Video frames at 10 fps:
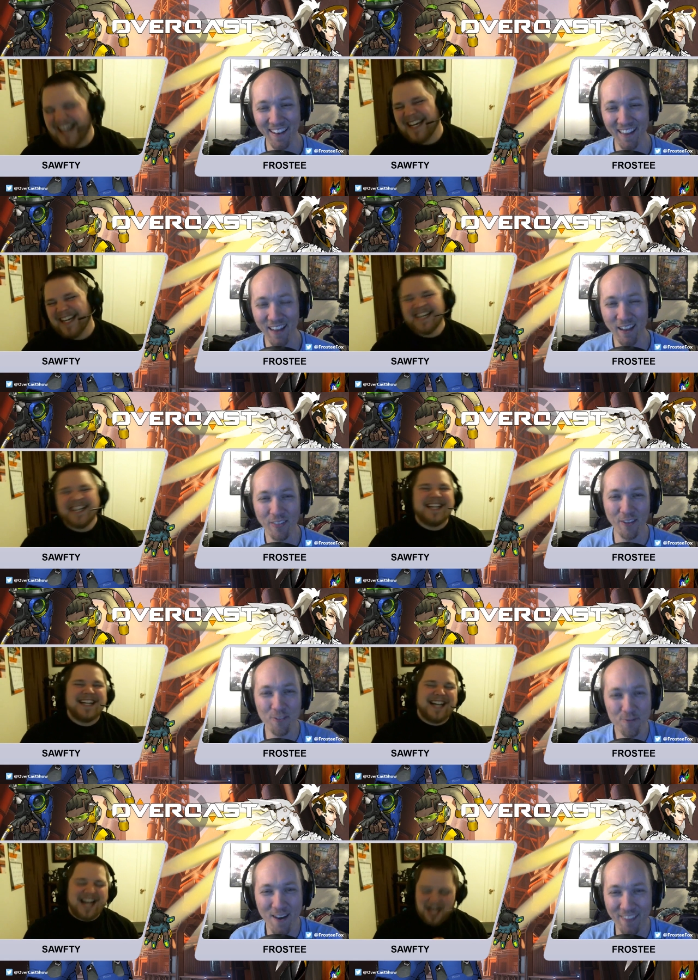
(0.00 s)
Speaker 1: yeah. and I think
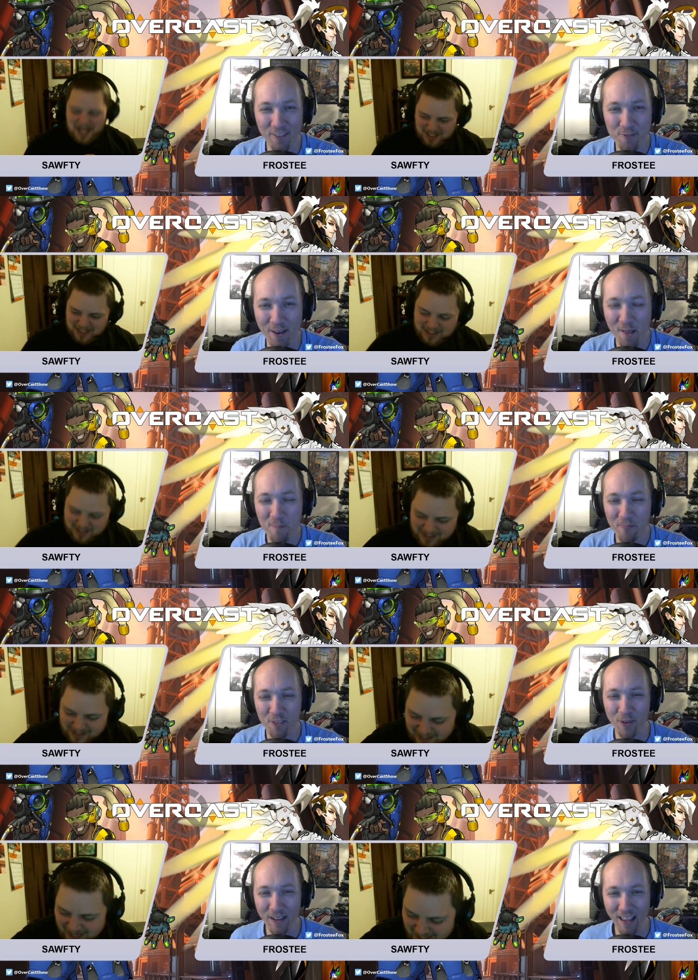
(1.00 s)
that's fine. That's fine
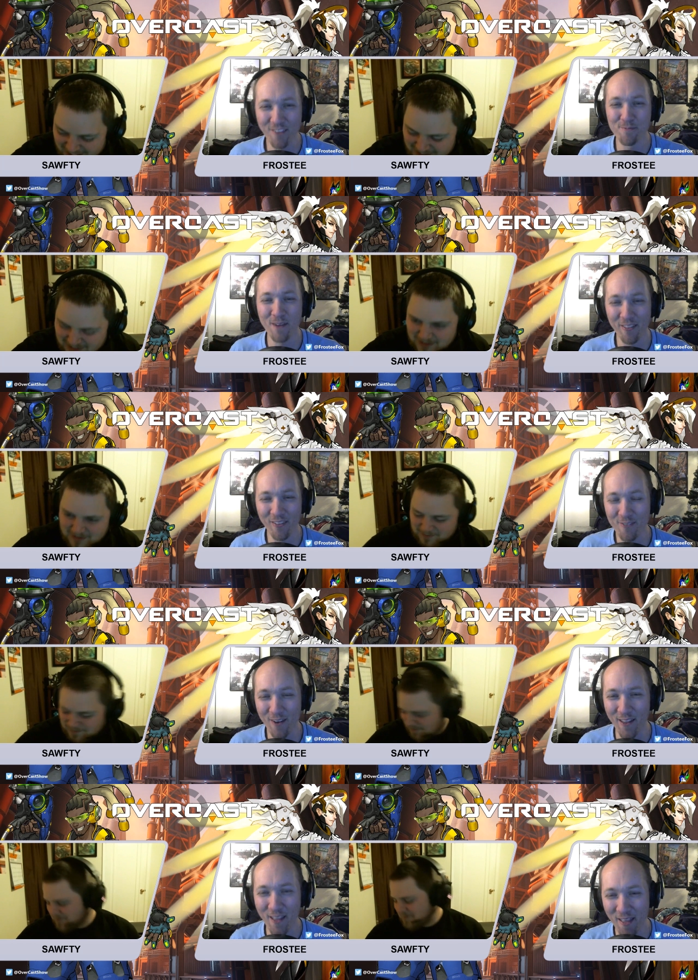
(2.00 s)
because we need to yeah. spread the love
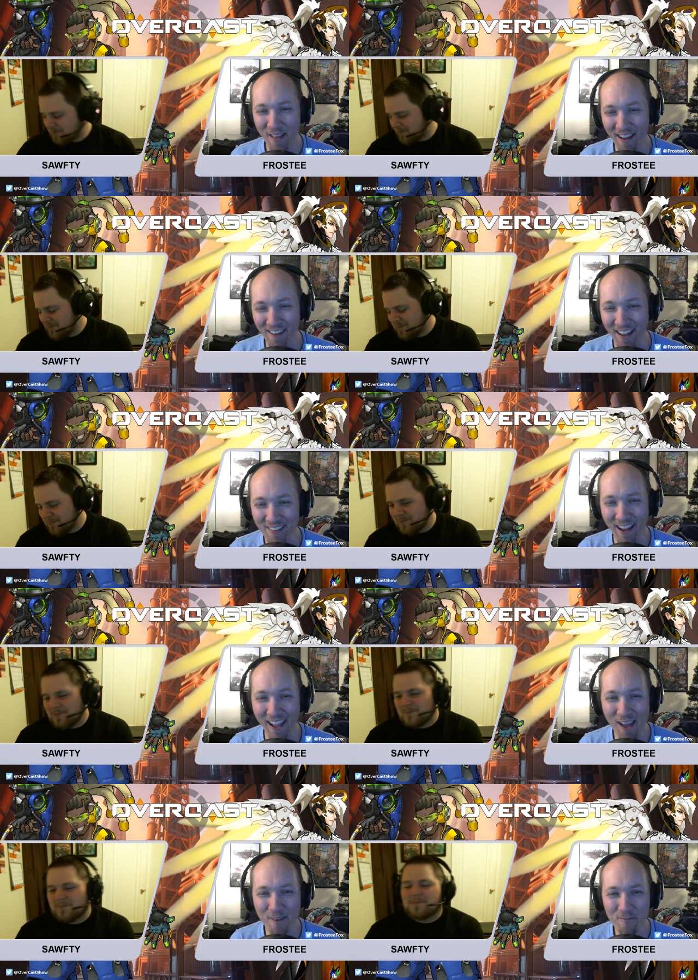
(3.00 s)
around. Uh, I I
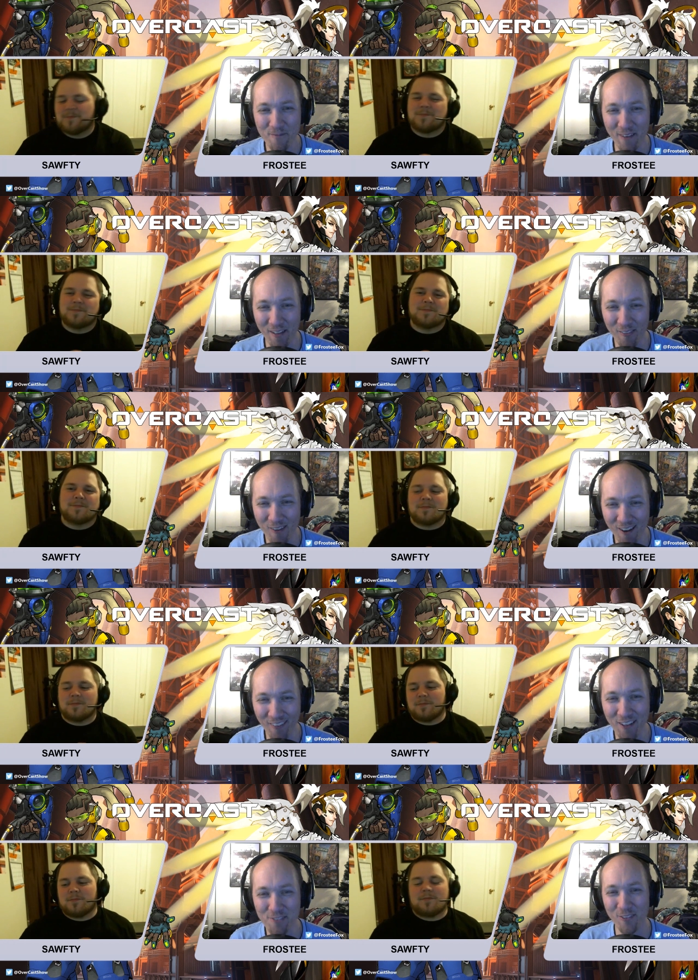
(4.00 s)
am along
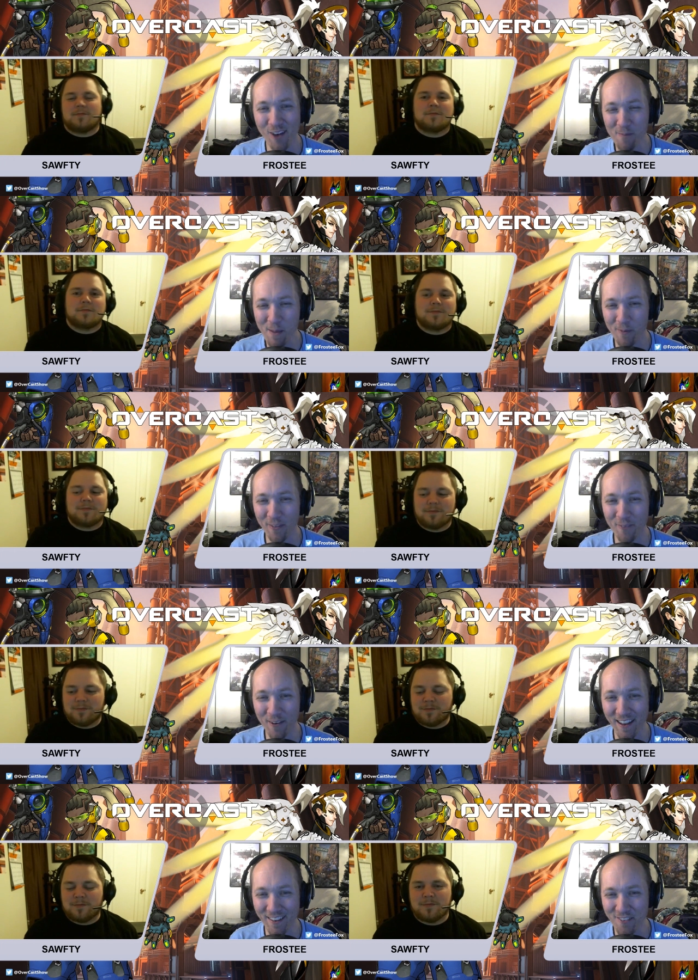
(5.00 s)
lines with a lot of people that were
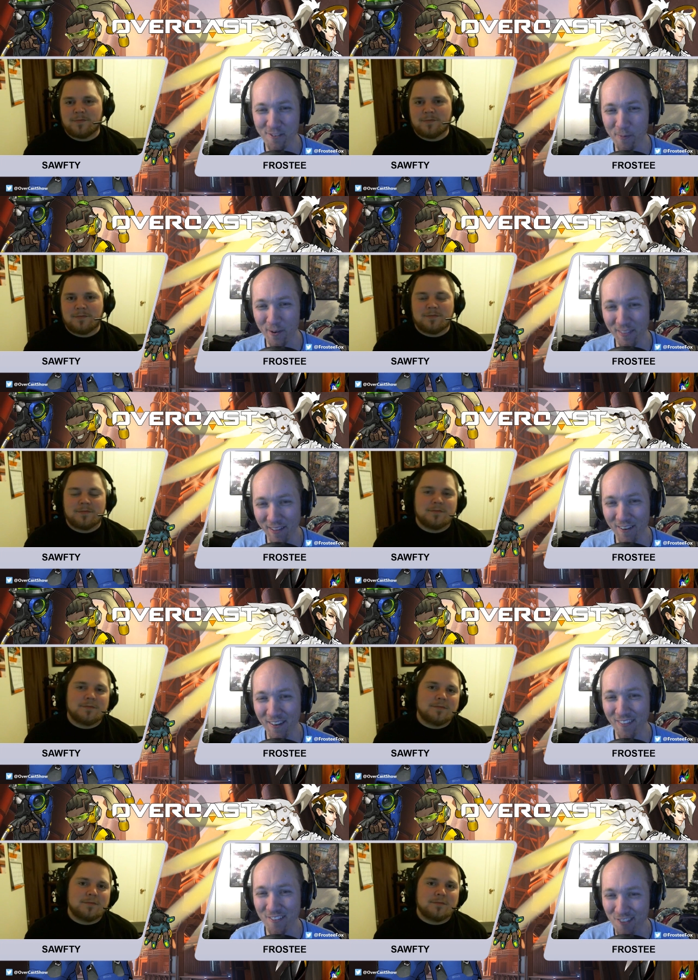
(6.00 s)
kind of disappointed though
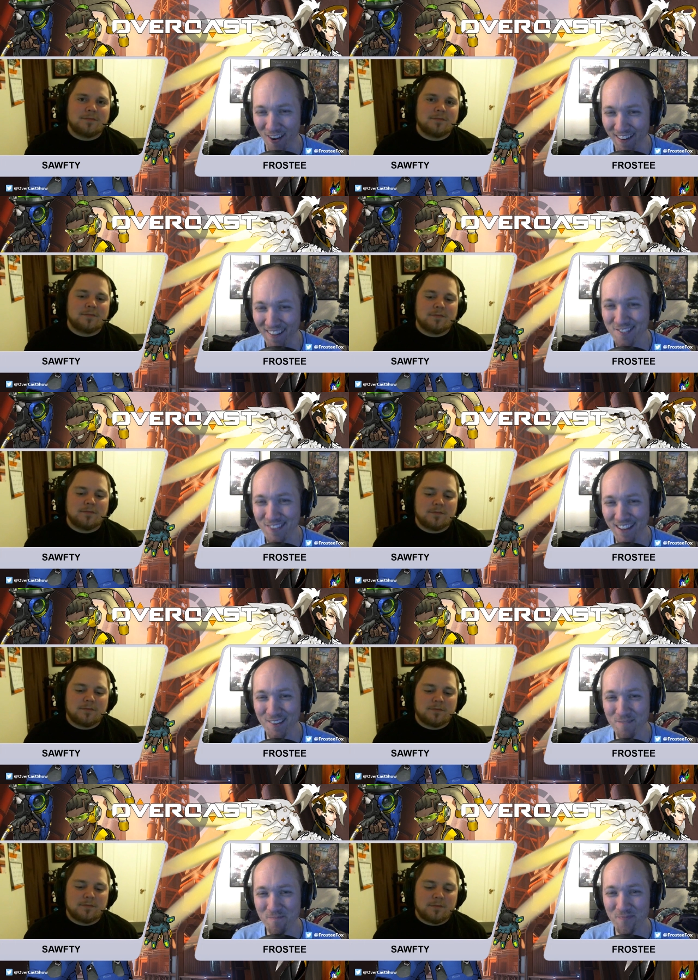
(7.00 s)
in the Zarya
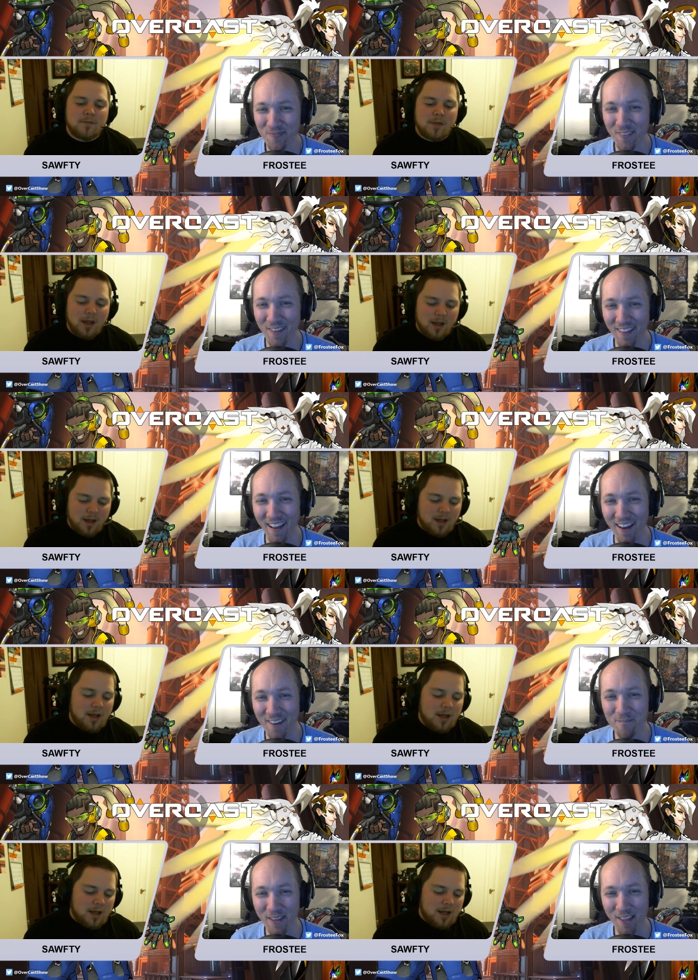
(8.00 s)
skin uh,
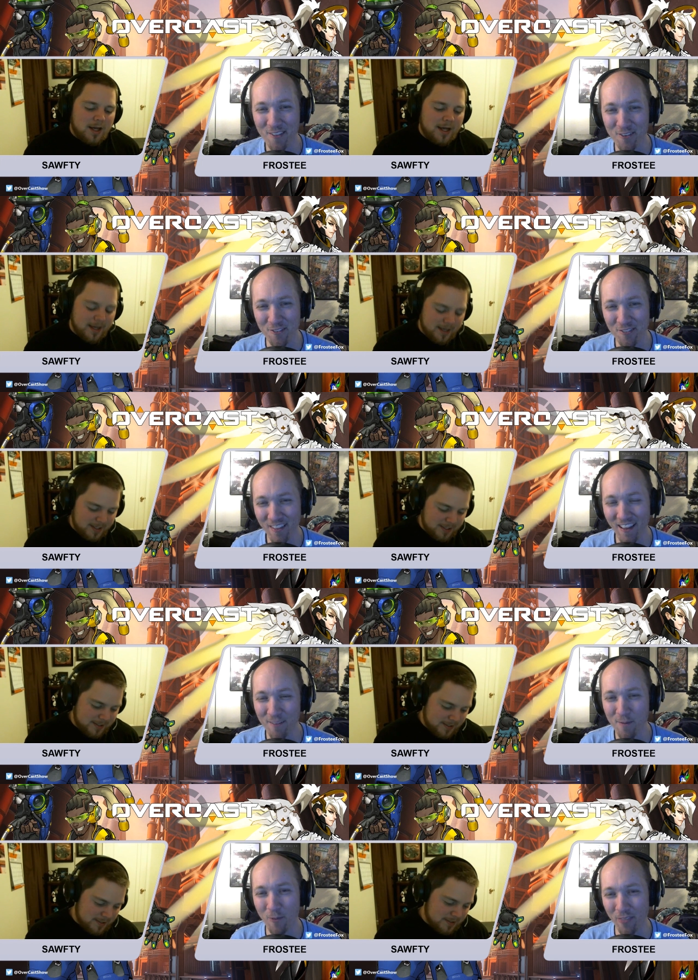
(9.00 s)
because there's a, I
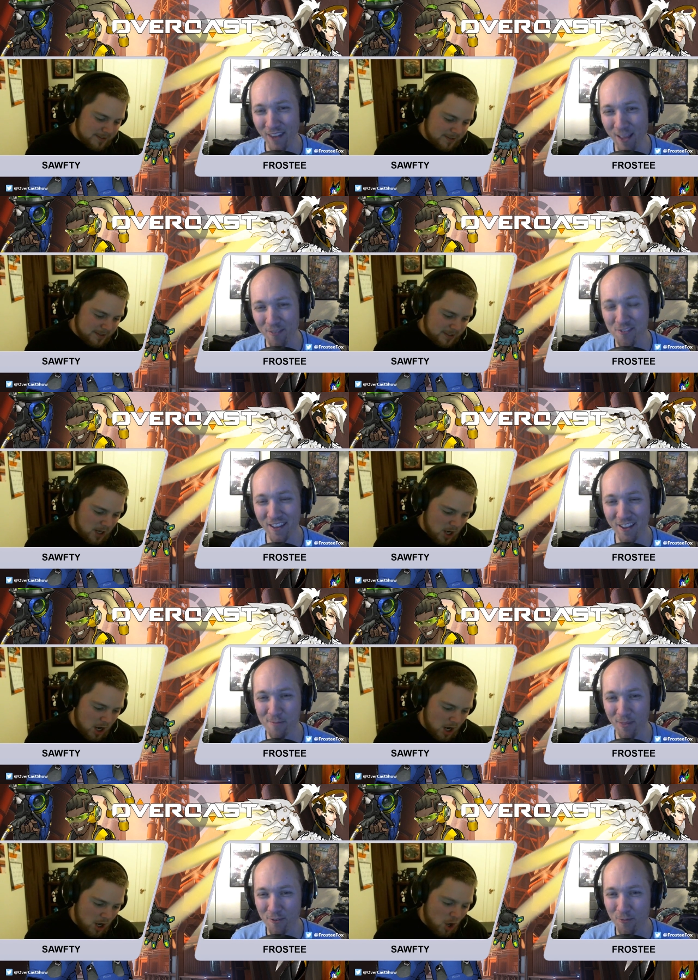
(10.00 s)
don't remember what the name of the skin is,
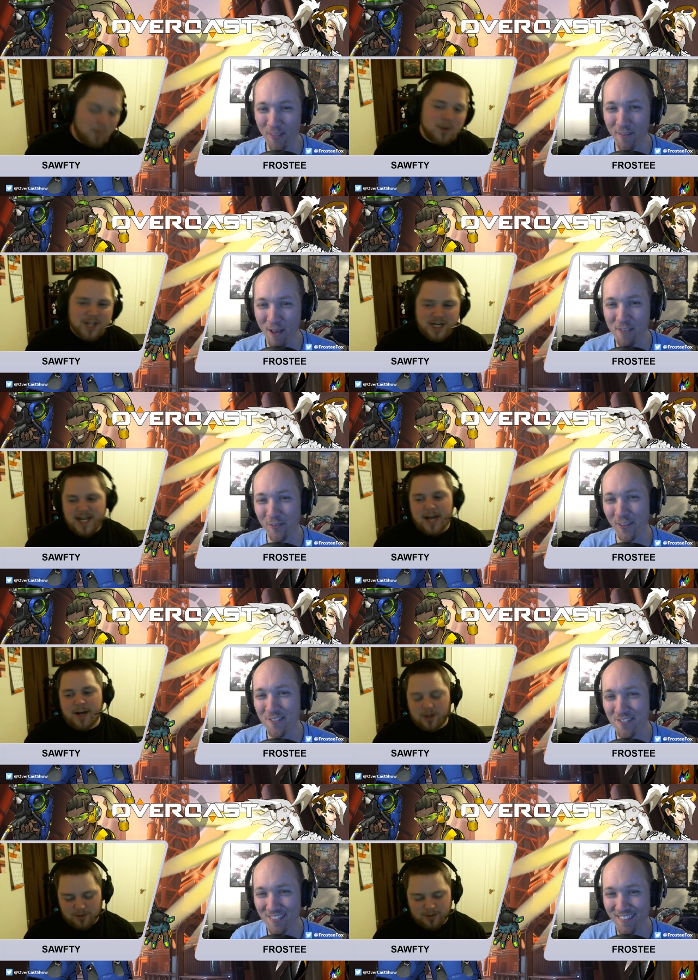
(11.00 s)
but there's one that basically
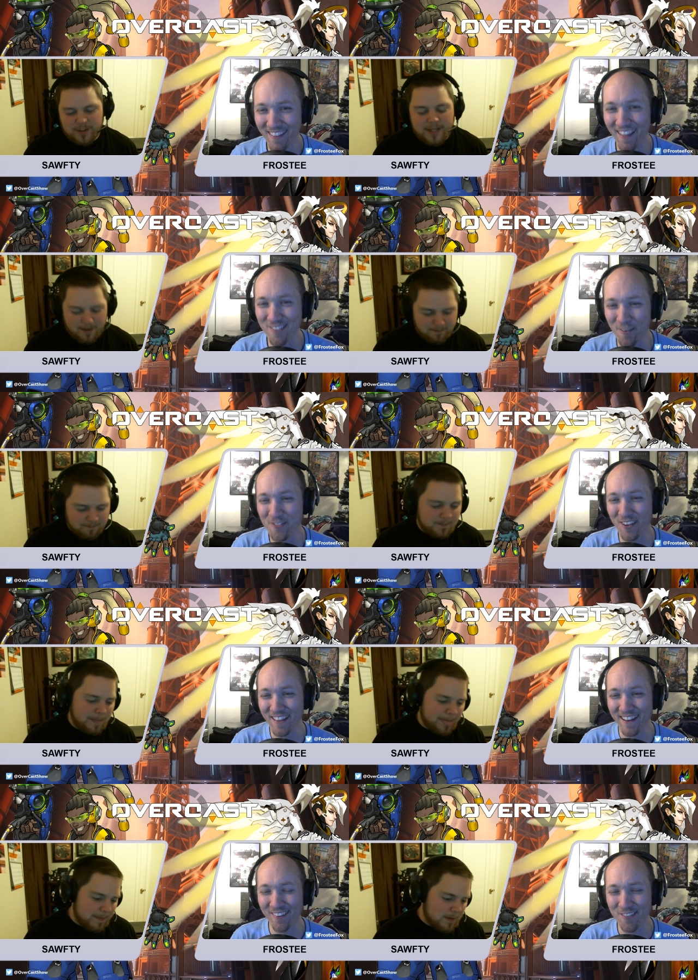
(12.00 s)
almost is It's almost
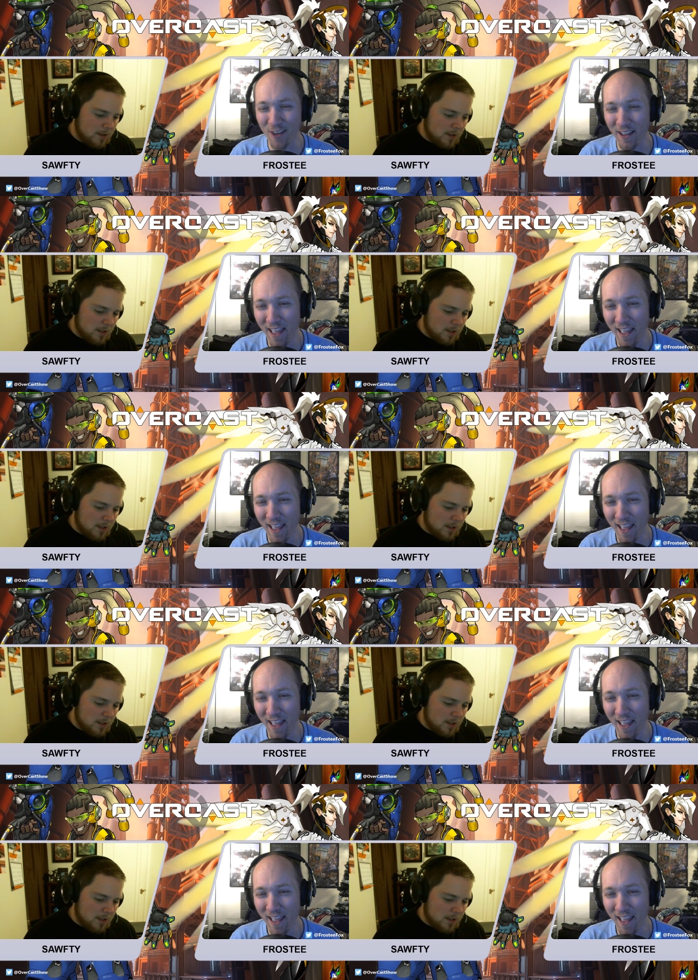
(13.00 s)
identical. So I,